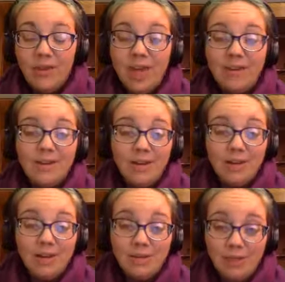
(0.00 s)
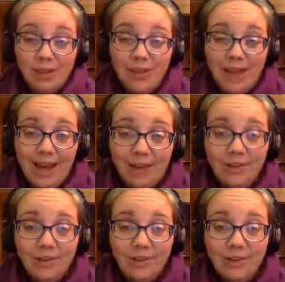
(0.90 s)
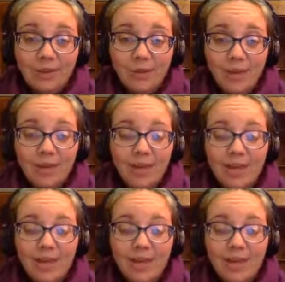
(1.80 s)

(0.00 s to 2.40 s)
I know I am breathing out a long breath.